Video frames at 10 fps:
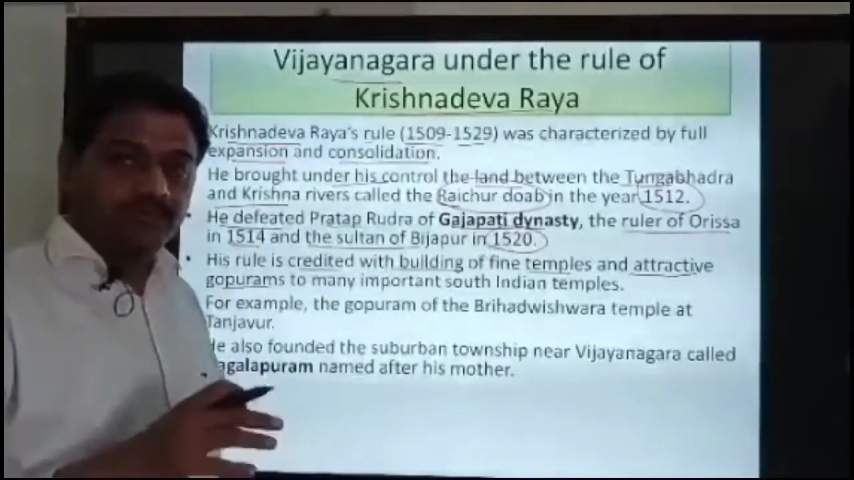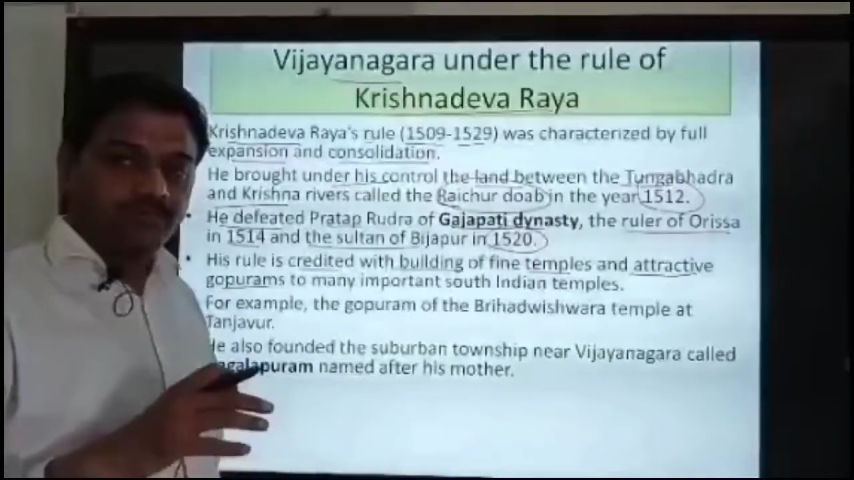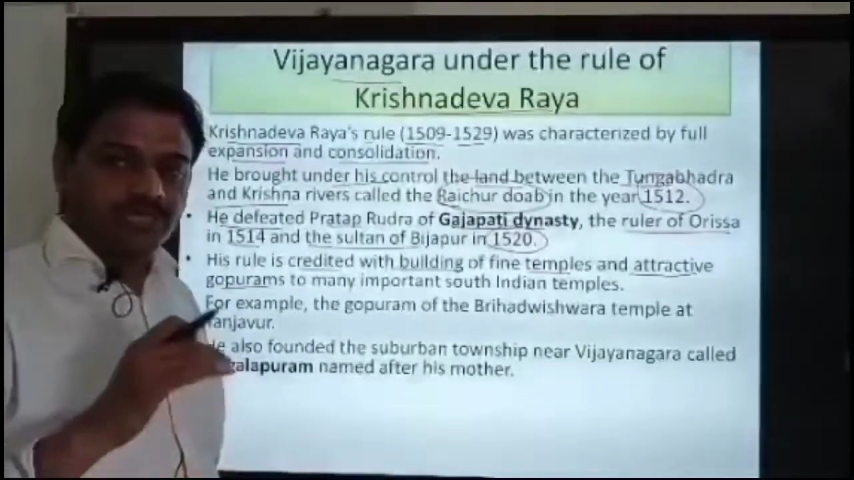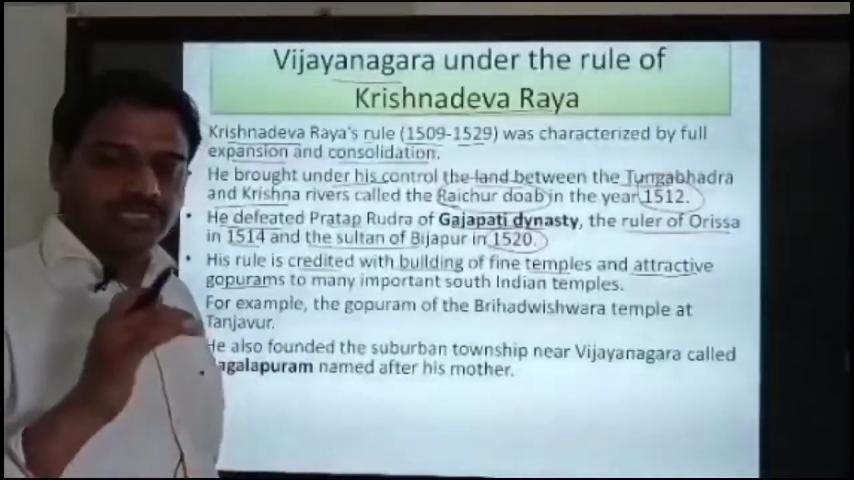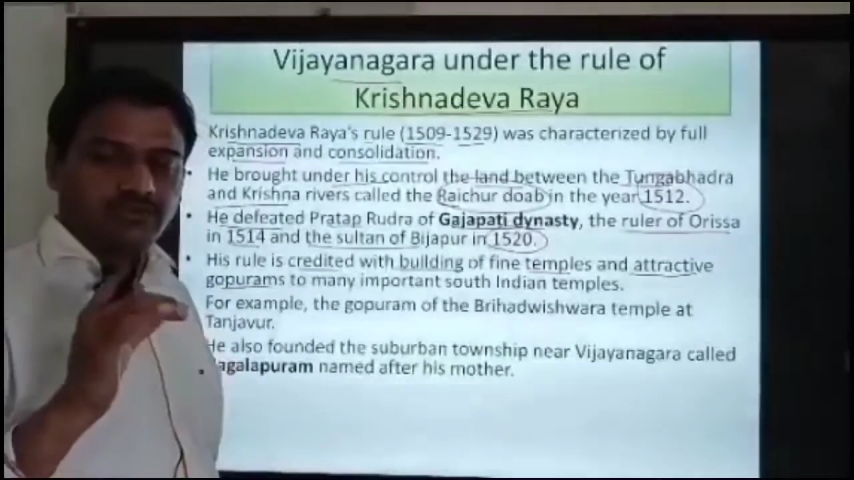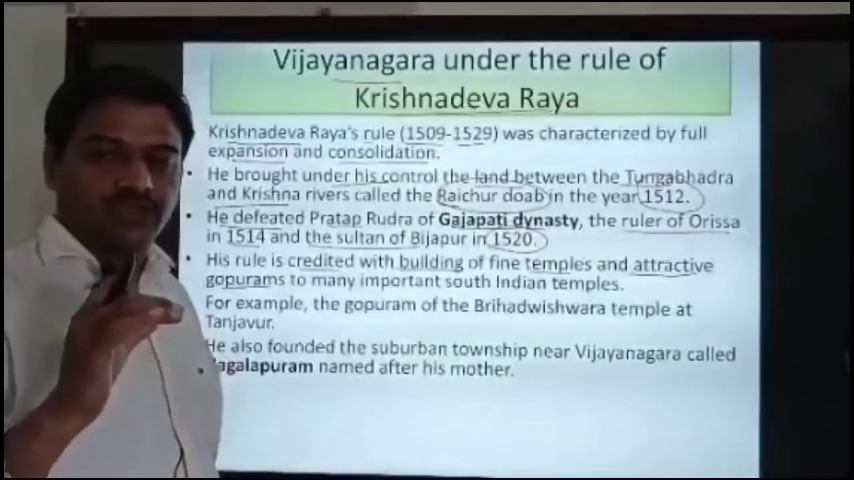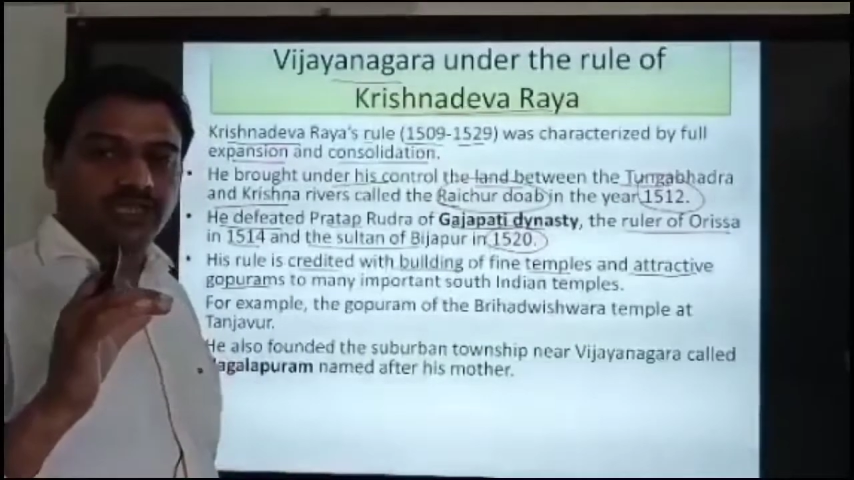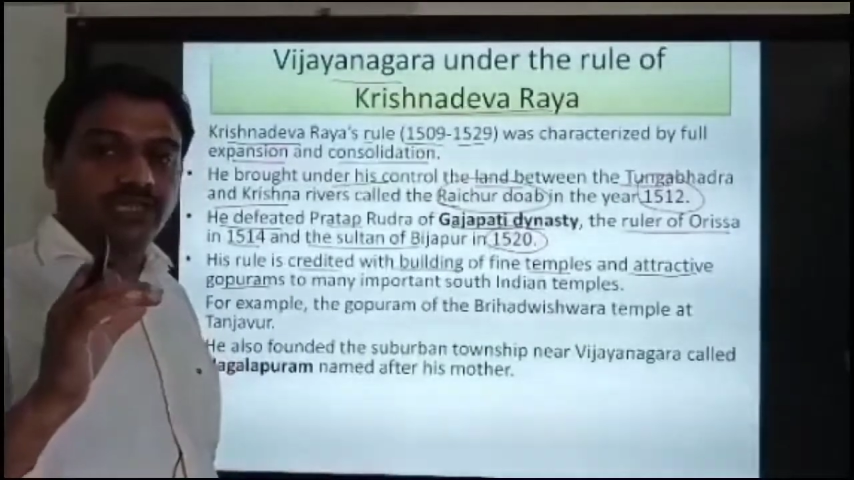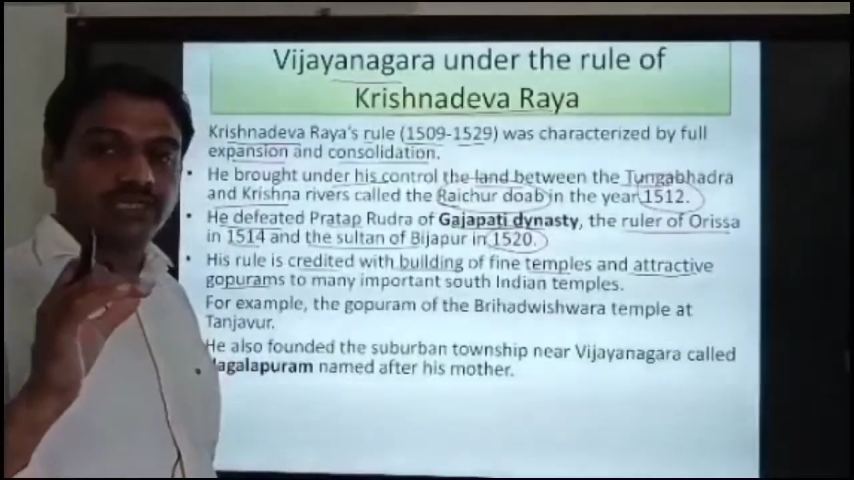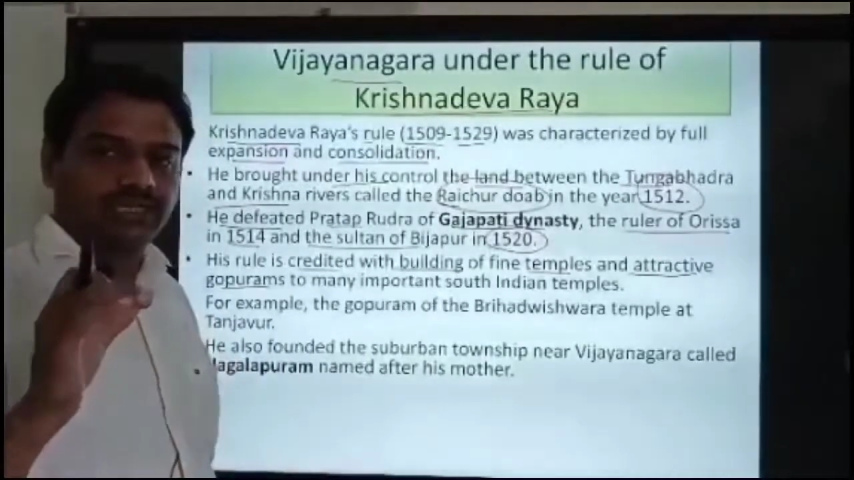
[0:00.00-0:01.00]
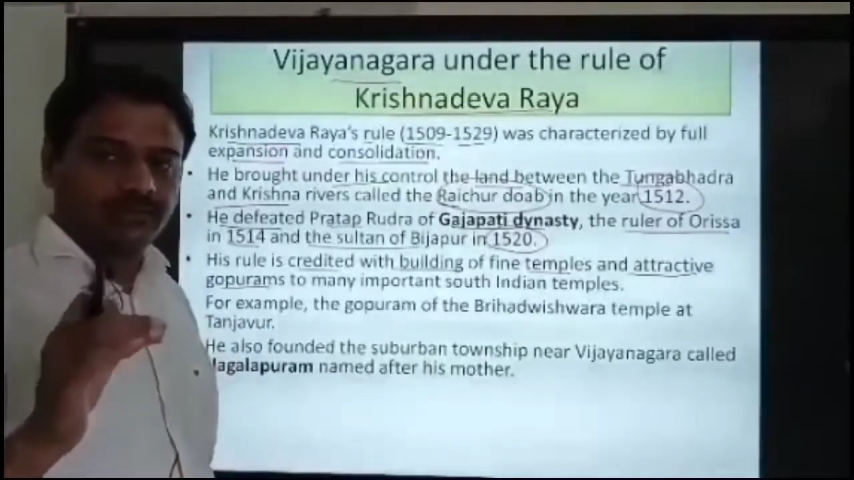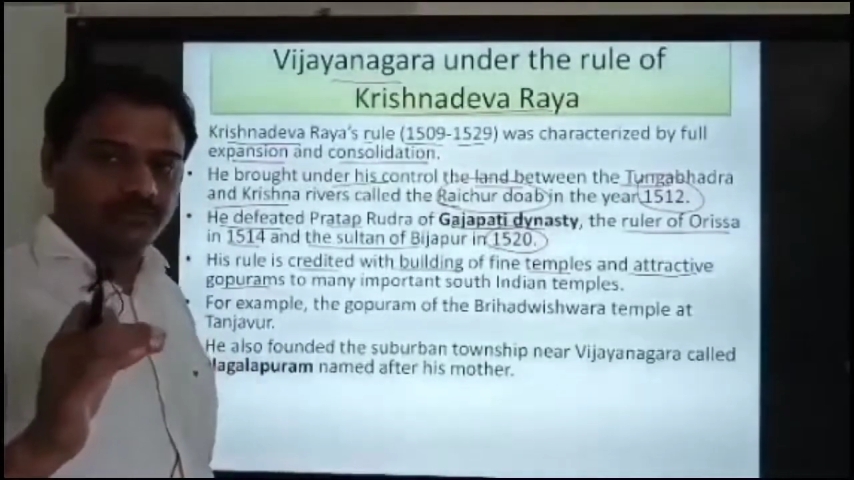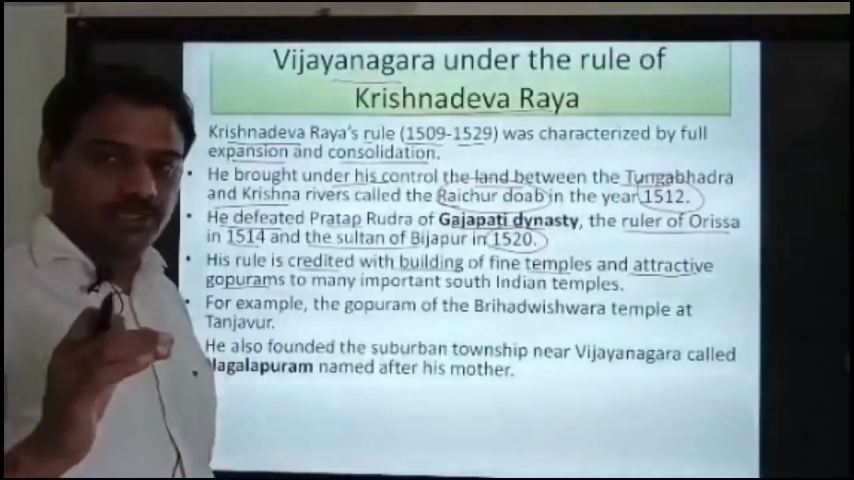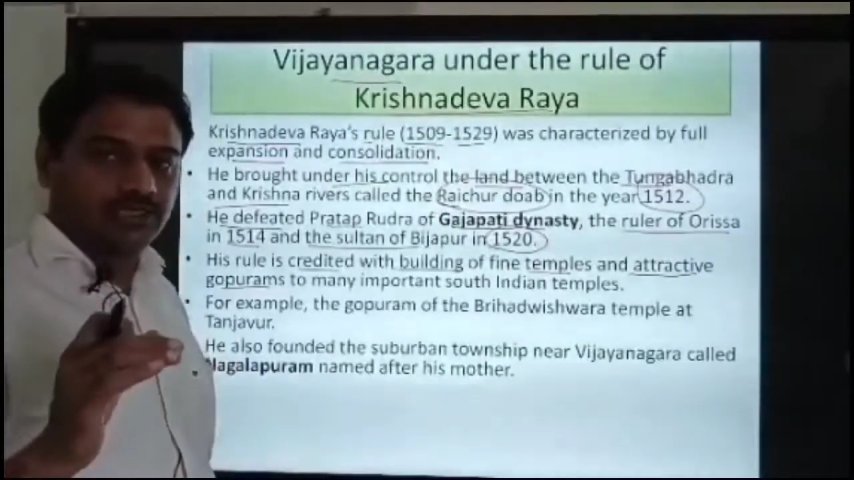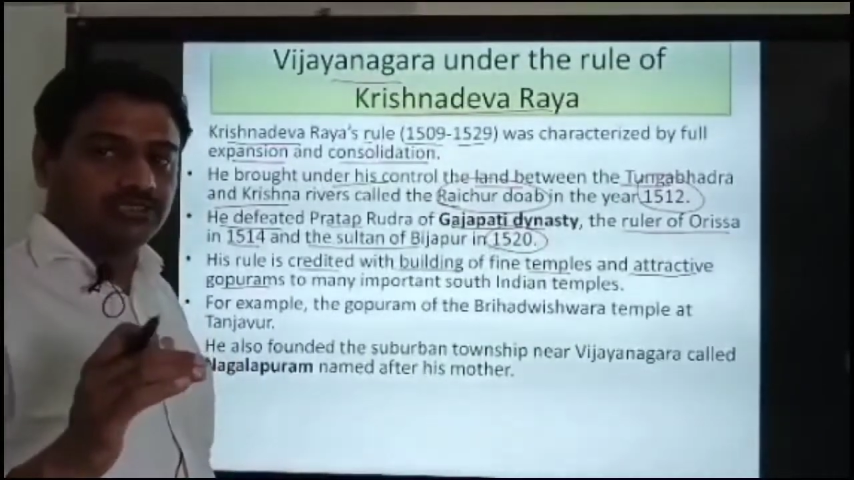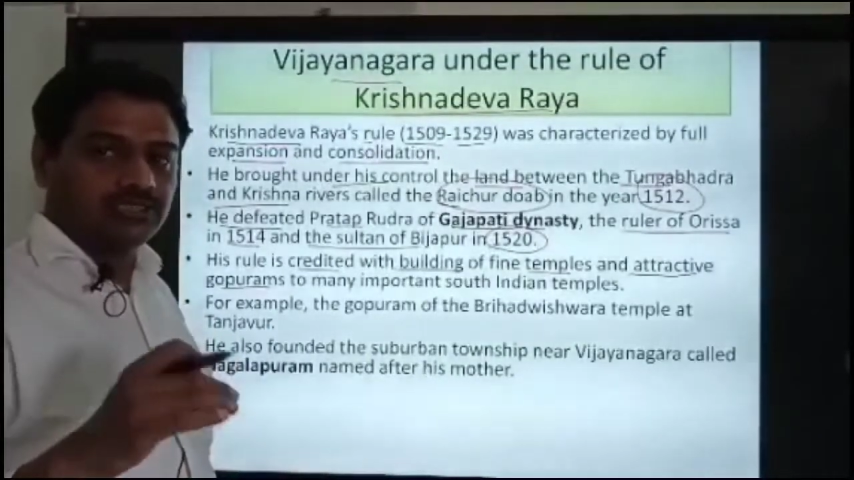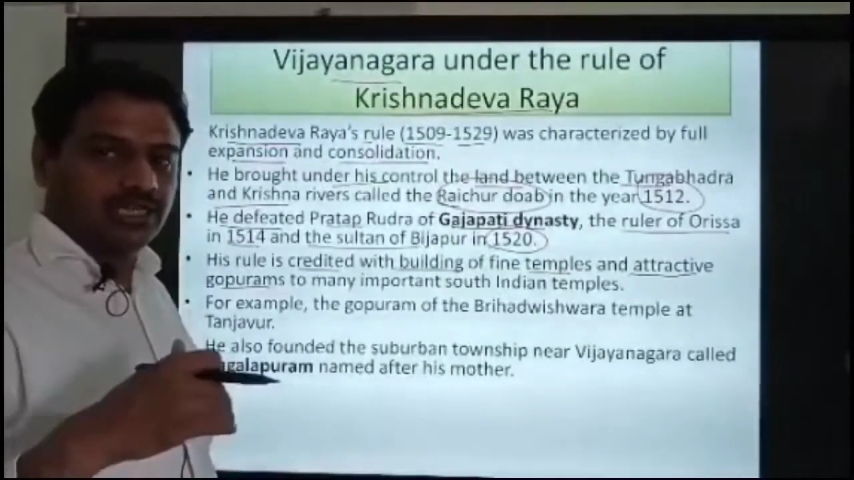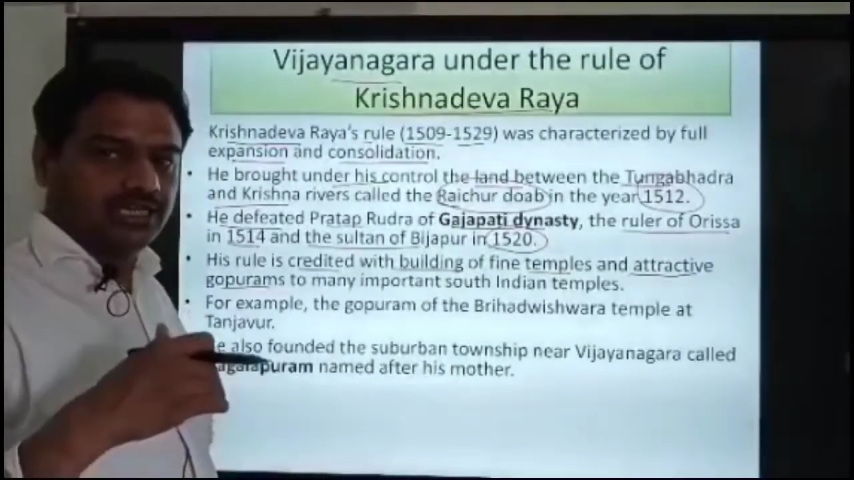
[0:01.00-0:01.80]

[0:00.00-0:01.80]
magnificent temple,